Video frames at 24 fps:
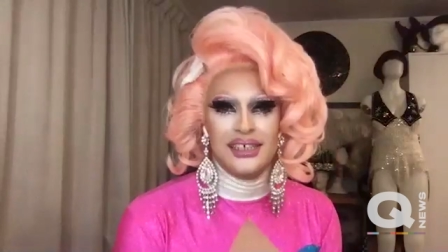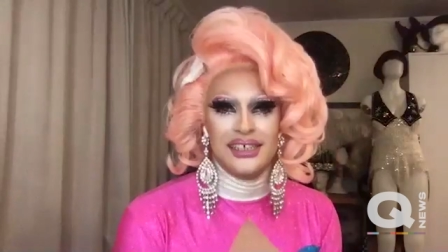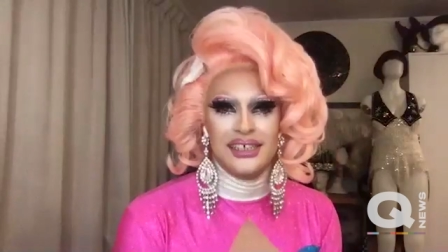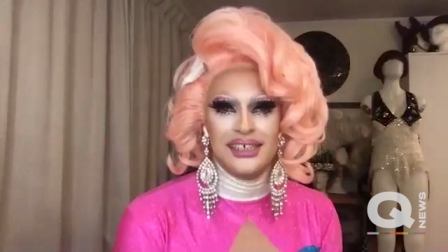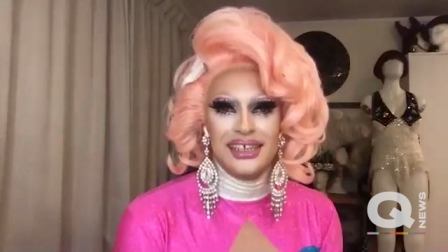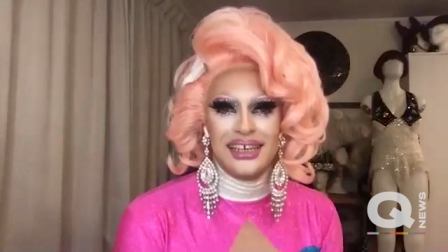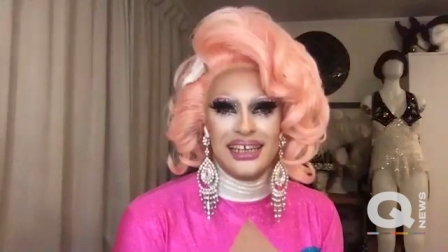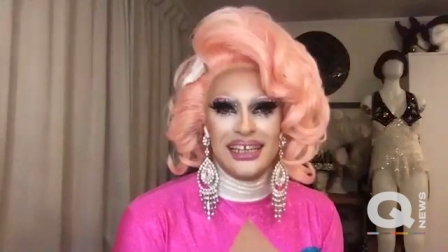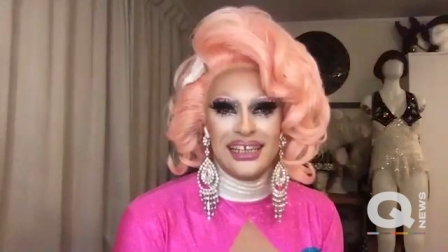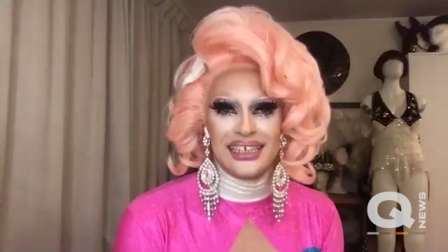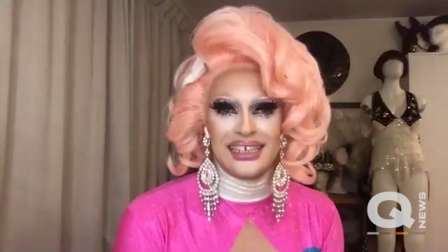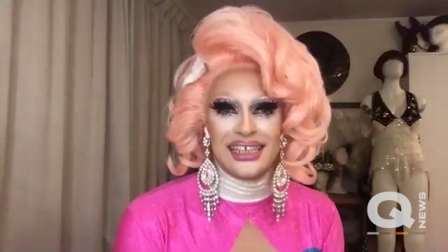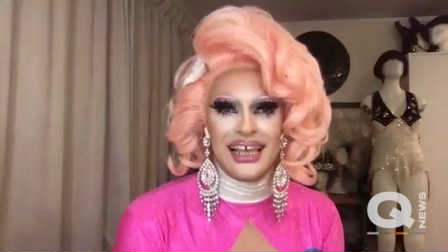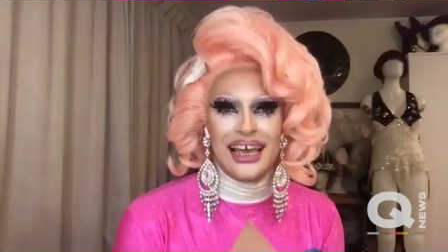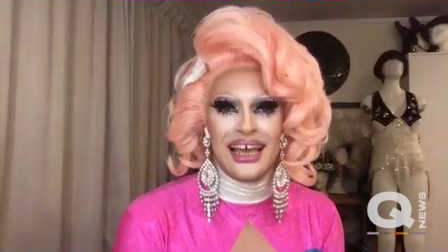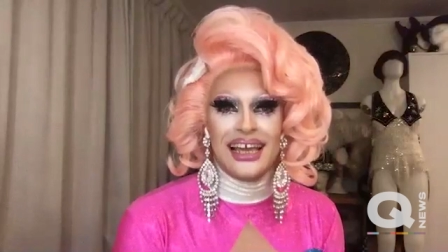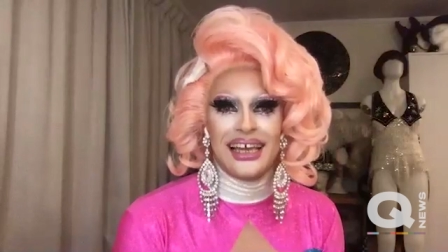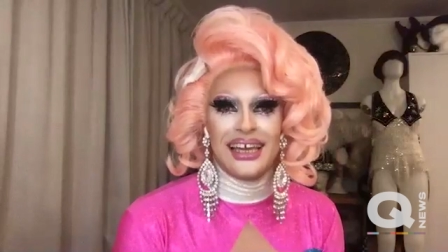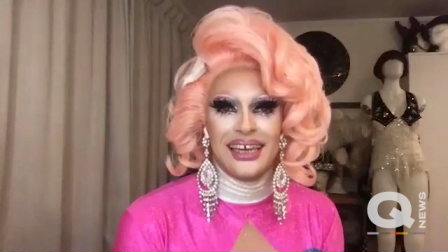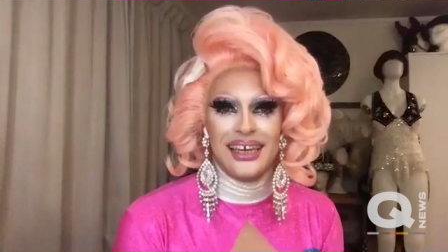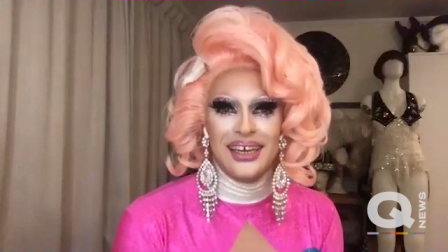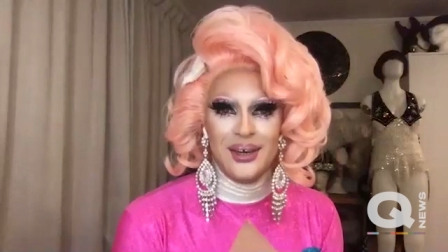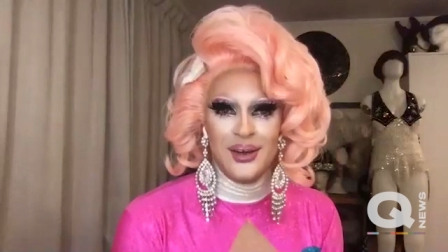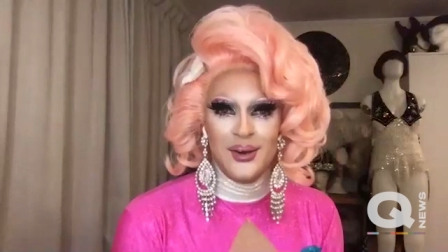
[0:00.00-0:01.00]
And it's like,
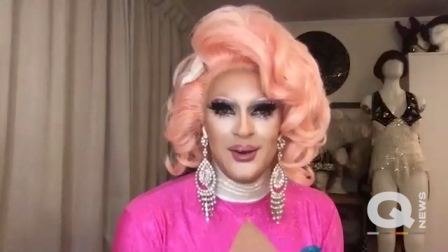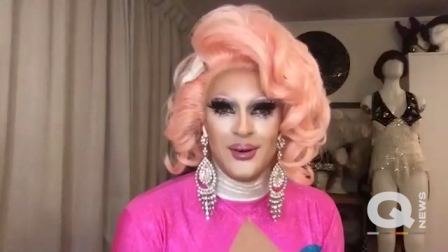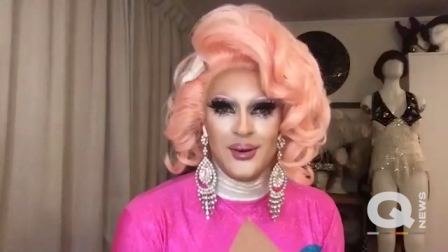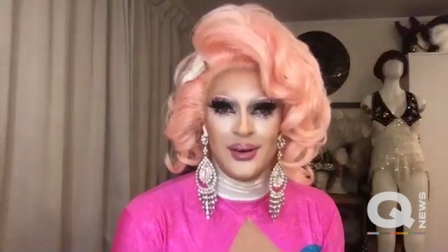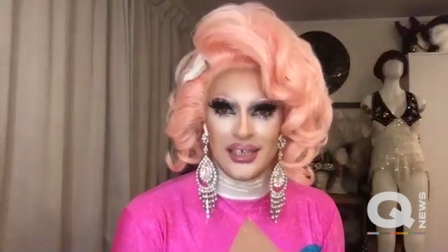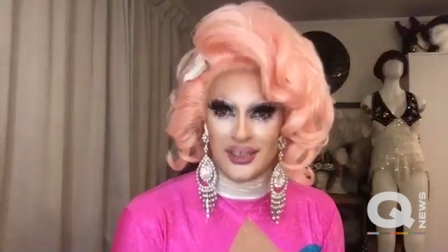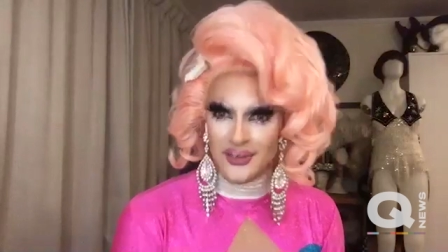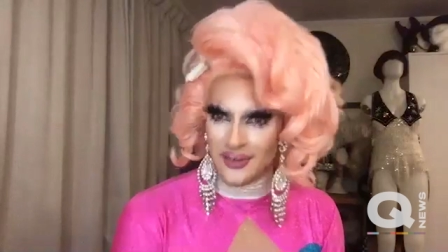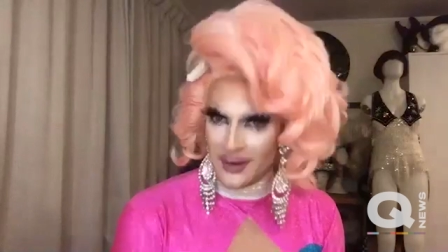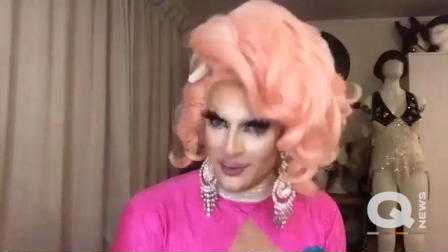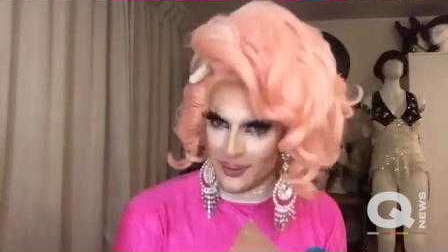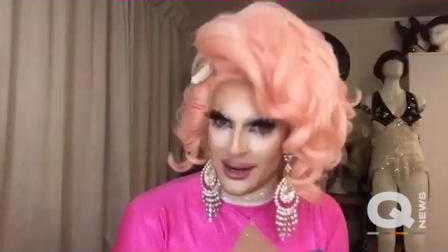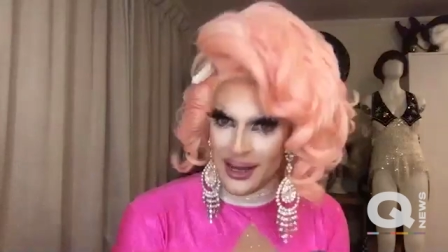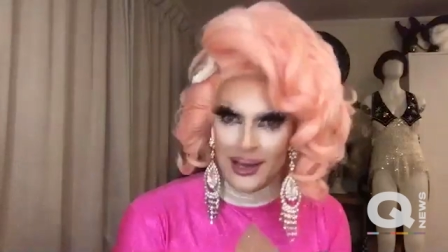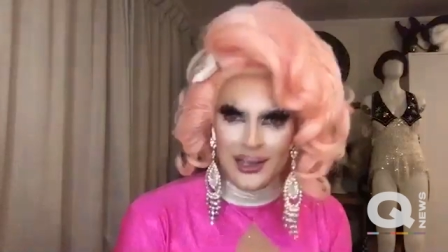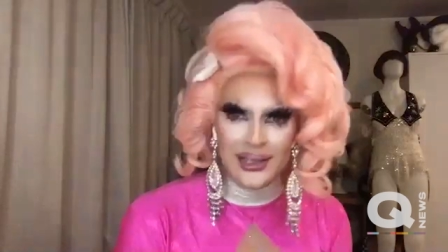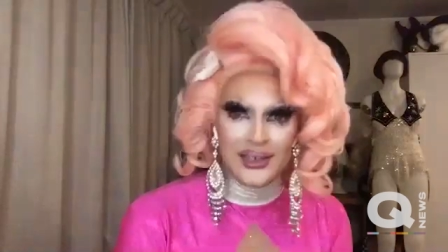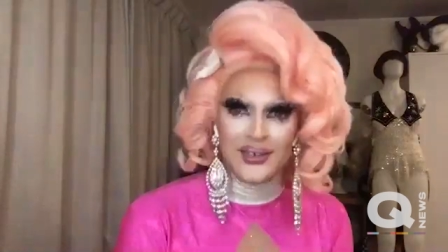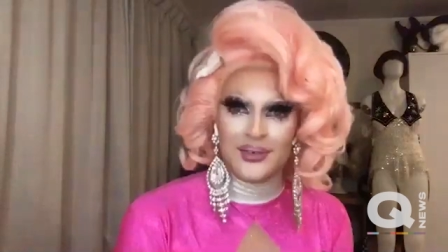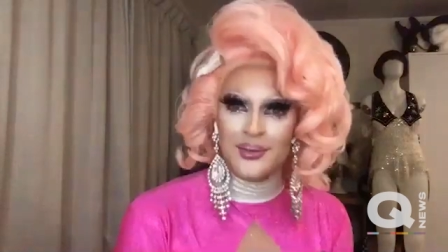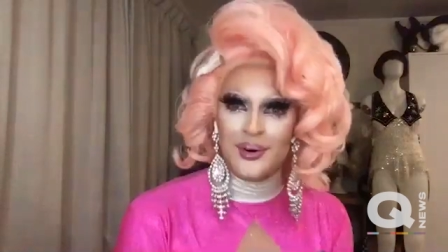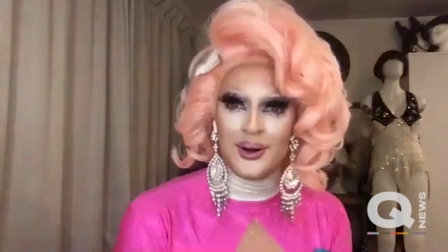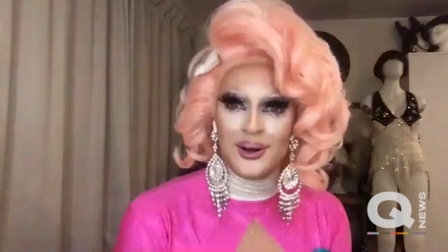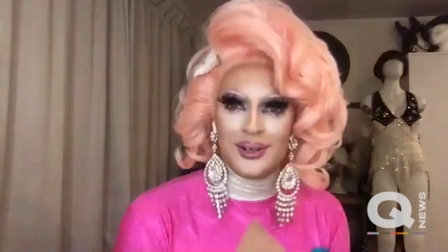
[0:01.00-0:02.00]
is there anyone else from
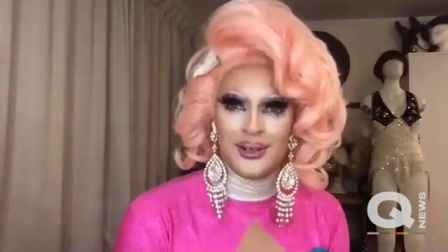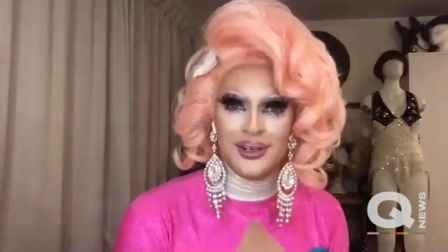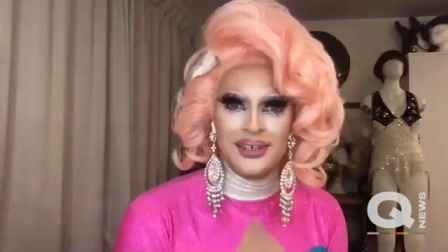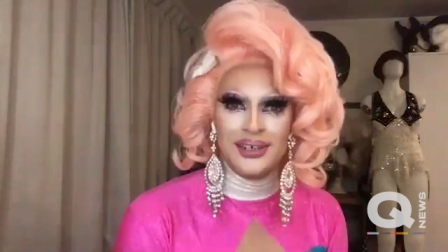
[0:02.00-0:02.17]
Auckland?